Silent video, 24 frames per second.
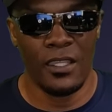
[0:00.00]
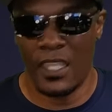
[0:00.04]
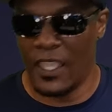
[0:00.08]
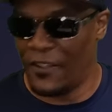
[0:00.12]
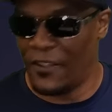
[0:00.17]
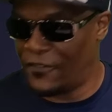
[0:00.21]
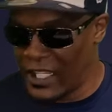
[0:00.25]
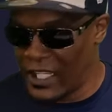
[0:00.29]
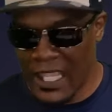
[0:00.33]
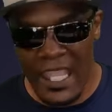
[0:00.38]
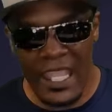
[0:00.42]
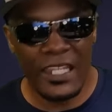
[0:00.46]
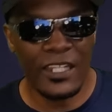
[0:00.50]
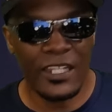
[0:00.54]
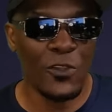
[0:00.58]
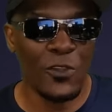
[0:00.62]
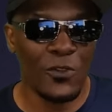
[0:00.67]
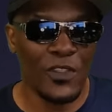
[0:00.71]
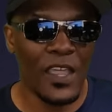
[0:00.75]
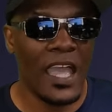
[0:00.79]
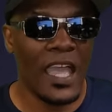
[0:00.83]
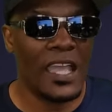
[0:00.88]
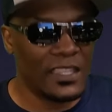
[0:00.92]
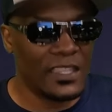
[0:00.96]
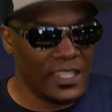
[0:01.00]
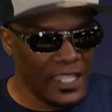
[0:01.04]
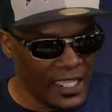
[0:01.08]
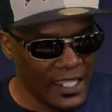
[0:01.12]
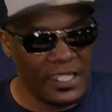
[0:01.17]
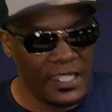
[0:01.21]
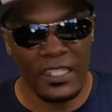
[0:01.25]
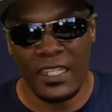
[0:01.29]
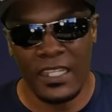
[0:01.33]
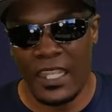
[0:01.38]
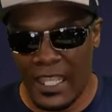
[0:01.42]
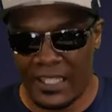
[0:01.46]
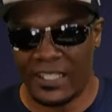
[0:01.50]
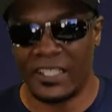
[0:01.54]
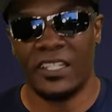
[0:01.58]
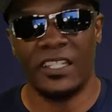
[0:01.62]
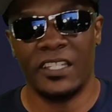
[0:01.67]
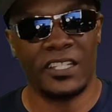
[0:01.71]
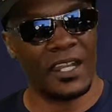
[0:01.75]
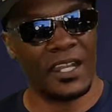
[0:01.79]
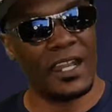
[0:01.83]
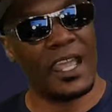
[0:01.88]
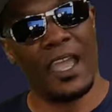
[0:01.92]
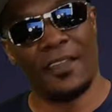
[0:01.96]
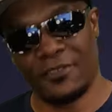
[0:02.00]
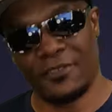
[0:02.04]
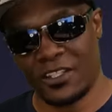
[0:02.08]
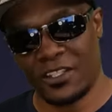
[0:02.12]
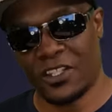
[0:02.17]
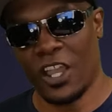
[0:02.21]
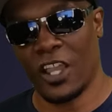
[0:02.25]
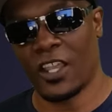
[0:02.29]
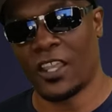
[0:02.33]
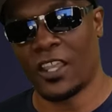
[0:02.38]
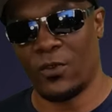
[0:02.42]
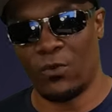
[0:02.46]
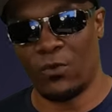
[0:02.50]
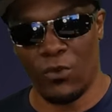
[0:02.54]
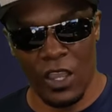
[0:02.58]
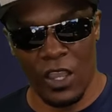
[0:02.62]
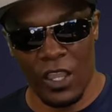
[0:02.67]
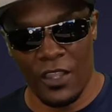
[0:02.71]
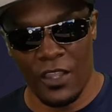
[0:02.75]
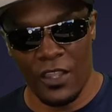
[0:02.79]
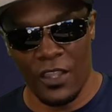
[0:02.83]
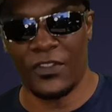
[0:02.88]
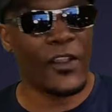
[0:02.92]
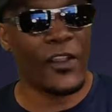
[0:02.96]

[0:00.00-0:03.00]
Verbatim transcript: If he can't do that, then yes, he's going to have to tuck and run.